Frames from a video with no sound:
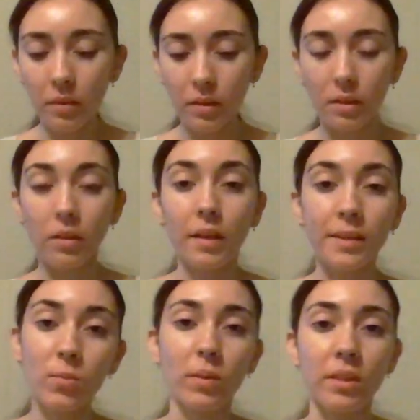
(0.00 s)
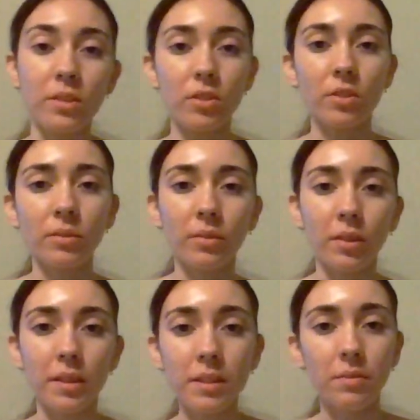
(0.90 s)
the explanation of the
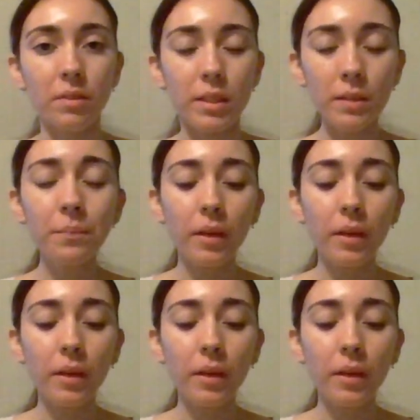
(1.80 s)
activity,